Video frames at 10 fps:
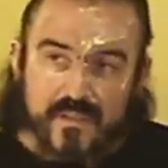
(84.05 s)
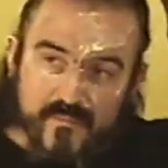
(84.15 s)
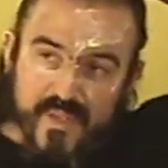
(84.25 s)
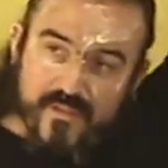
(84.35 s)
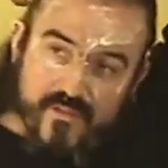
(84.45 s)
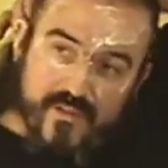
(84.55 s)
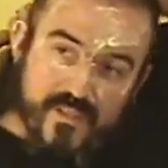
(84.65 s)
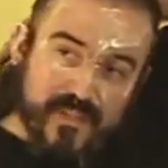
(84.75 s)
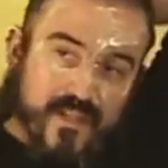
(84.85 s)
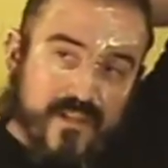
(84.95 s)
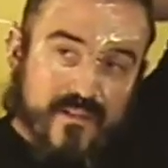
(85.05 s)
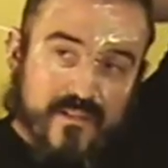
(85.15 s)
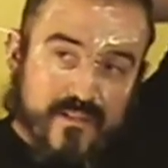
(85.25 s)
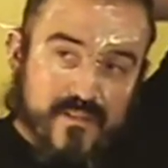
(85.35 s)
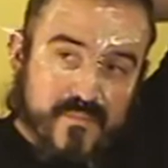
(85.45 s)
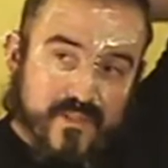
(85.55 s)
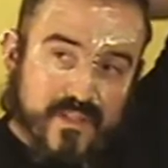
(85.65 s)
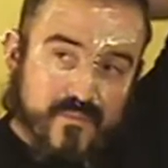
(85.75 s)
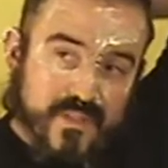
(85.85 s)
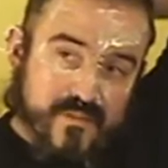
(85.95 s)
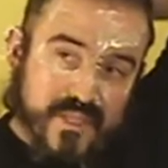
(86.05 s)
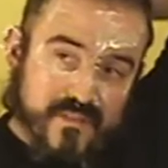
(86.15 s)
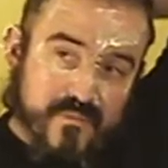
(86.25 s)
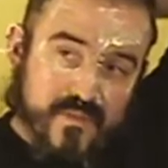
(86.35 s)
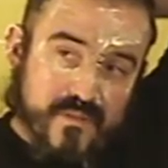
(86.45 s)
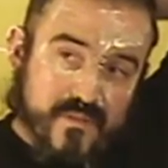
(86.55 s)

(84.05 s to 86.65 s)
making sure I get the hair as much out of the way as possible.